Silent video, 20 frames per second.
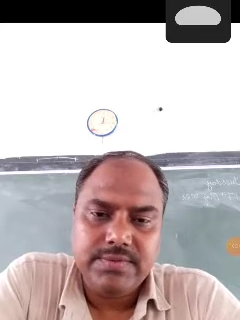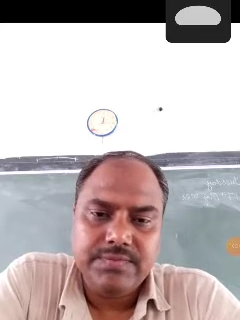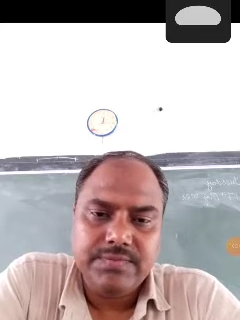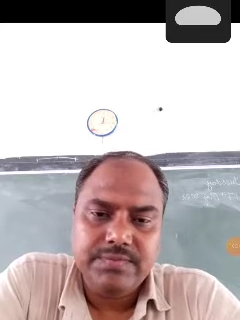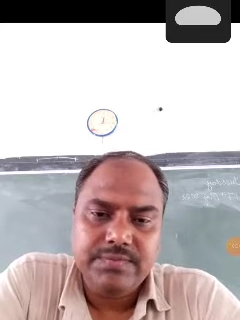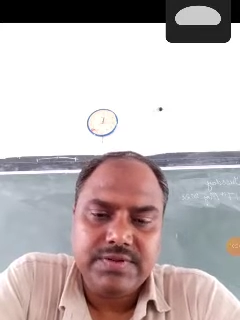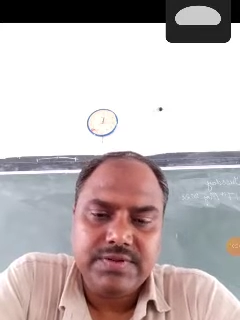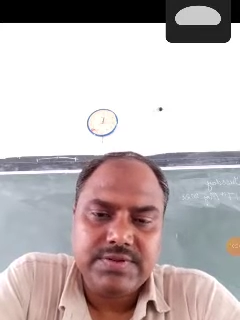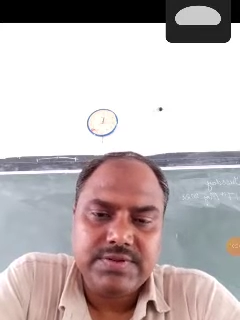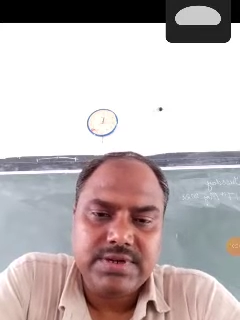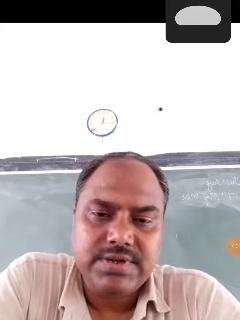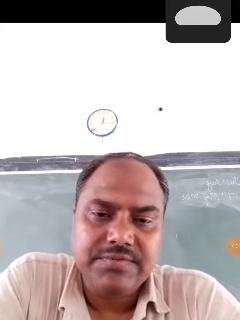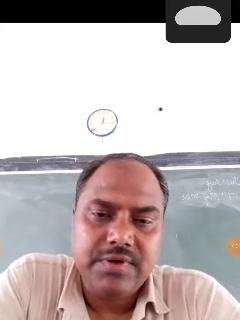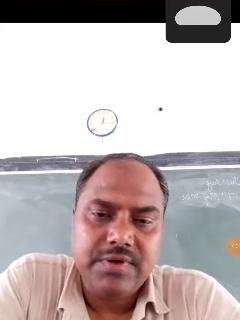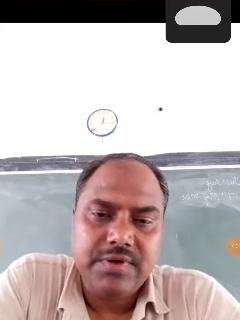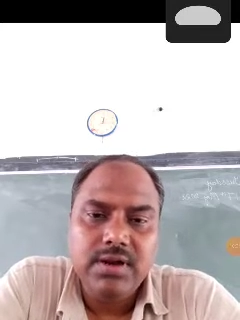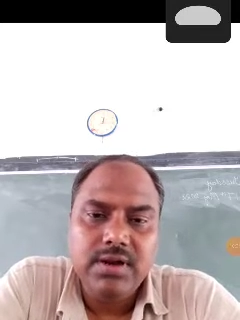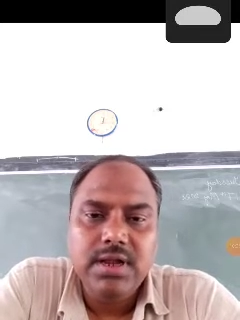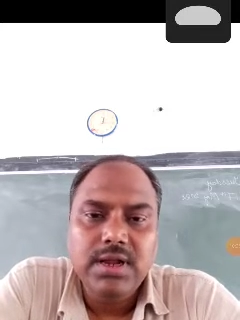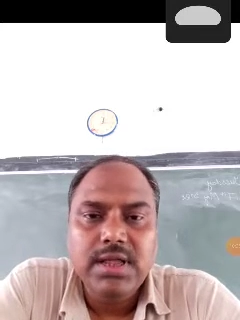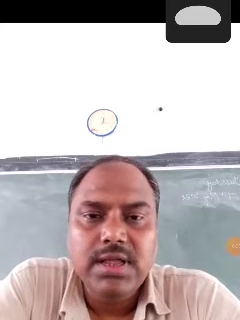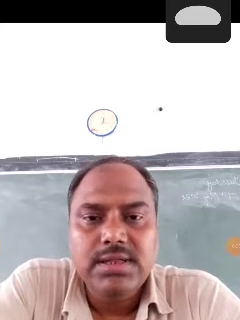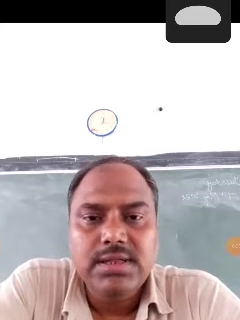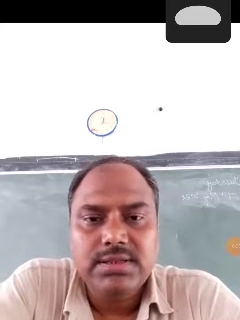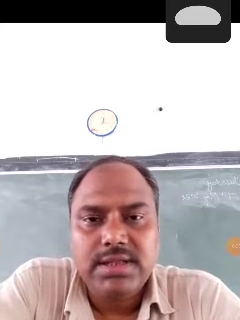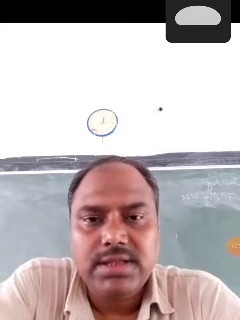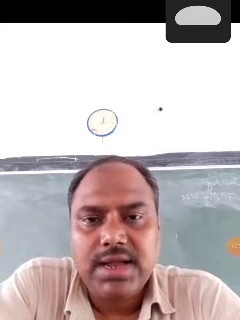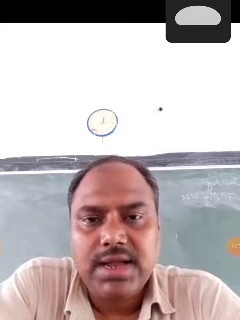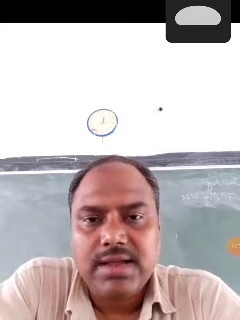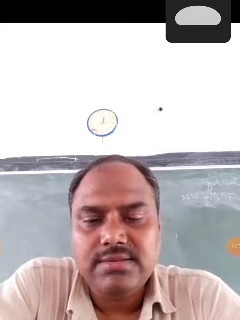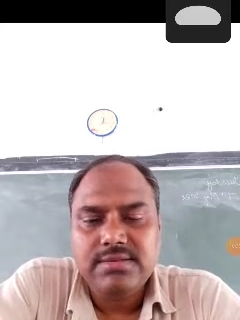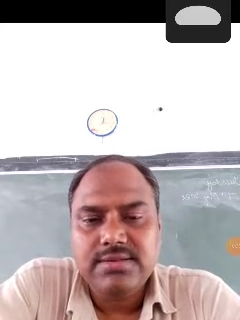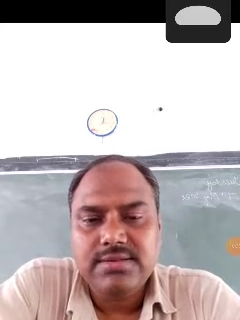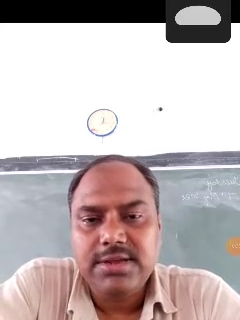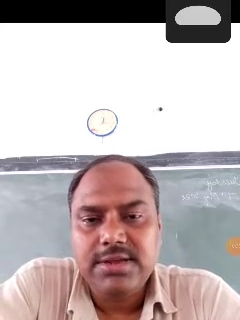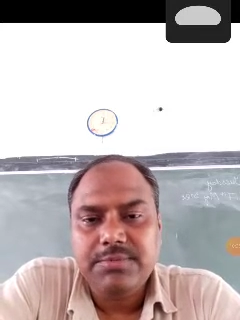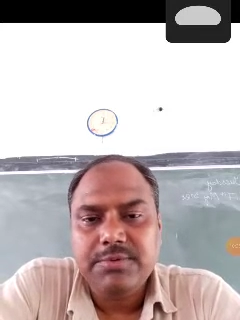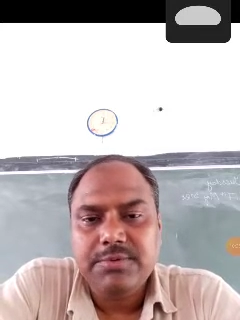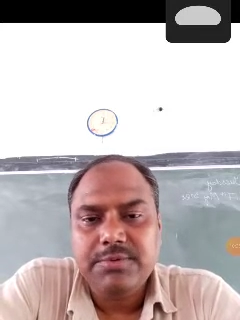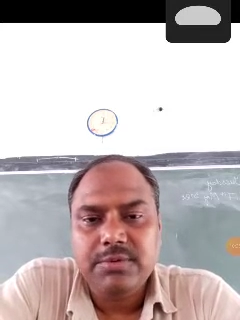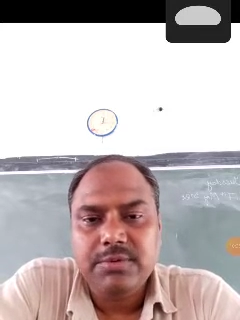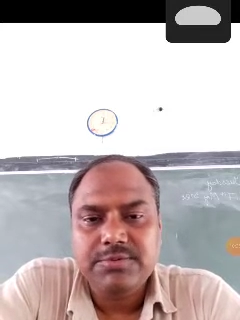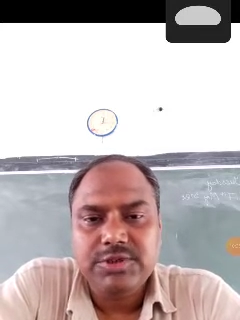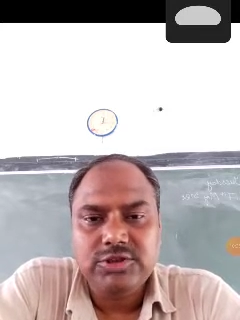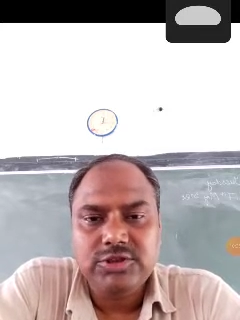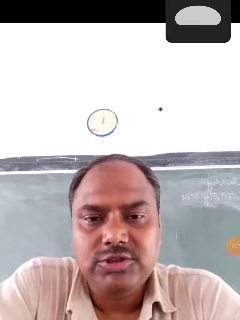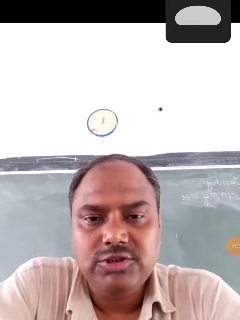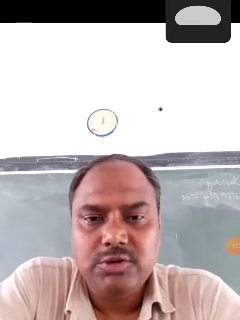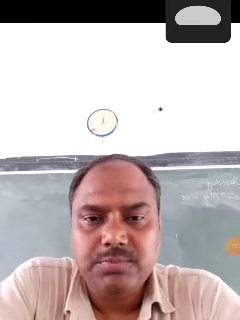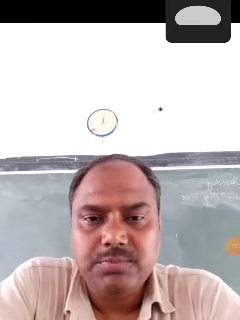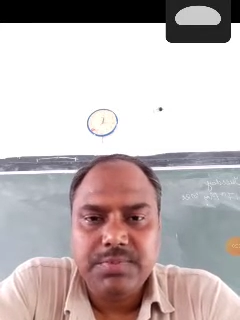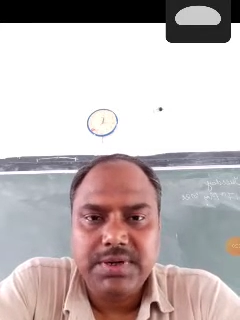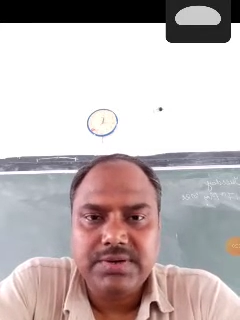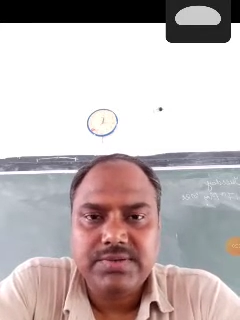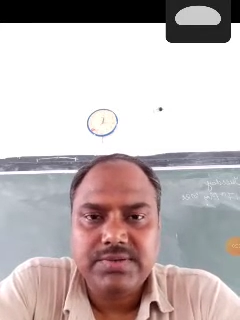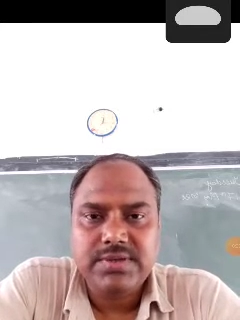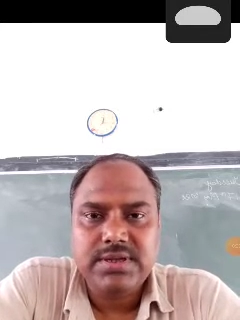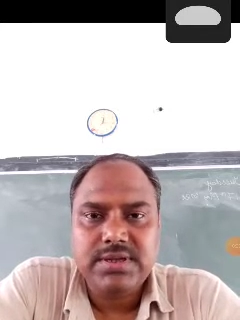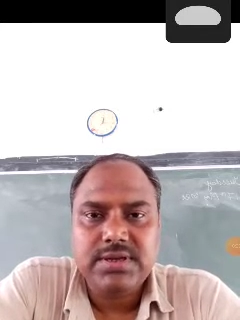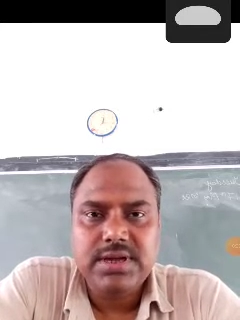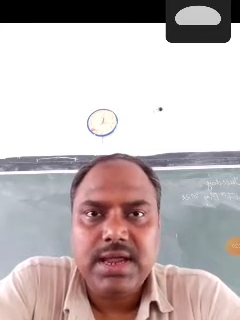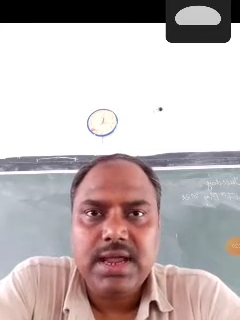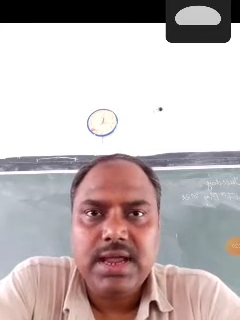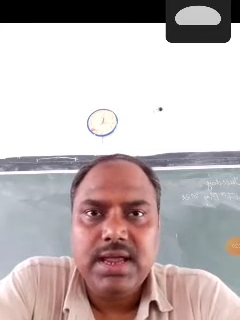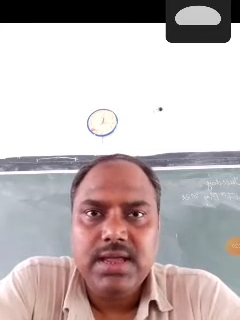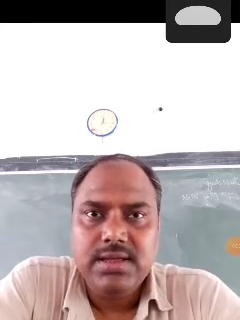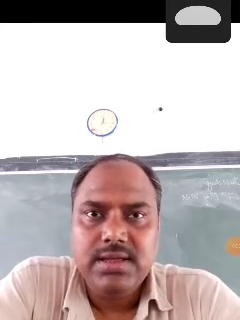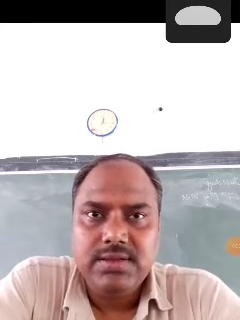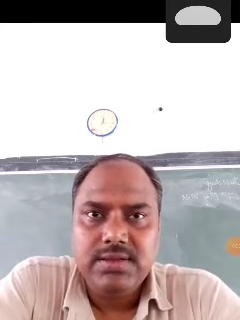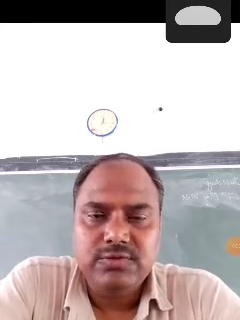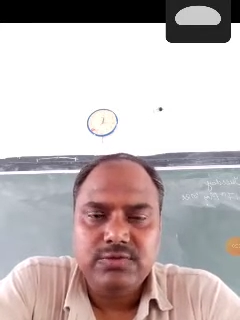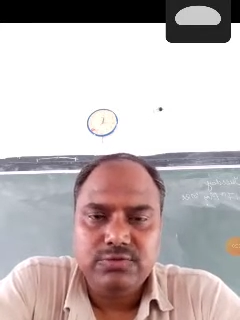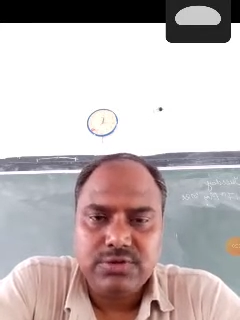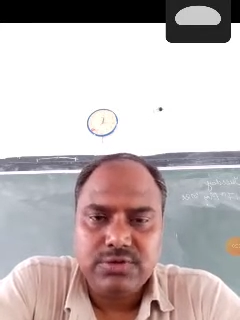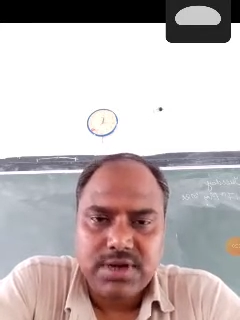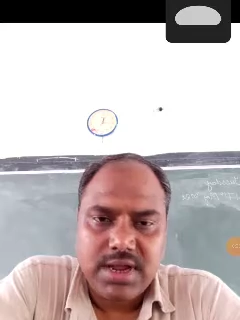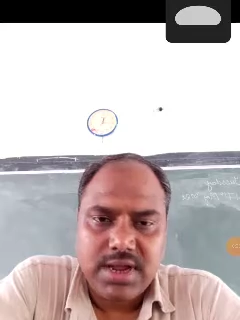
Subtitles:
First of all, the concept of change of person should